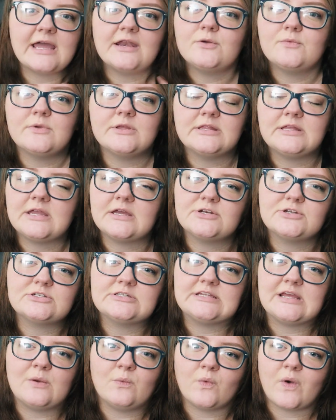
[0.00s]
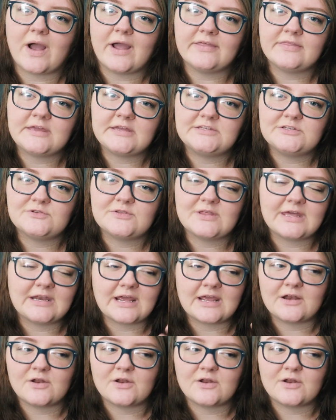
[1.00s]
I don't really understand why they do that.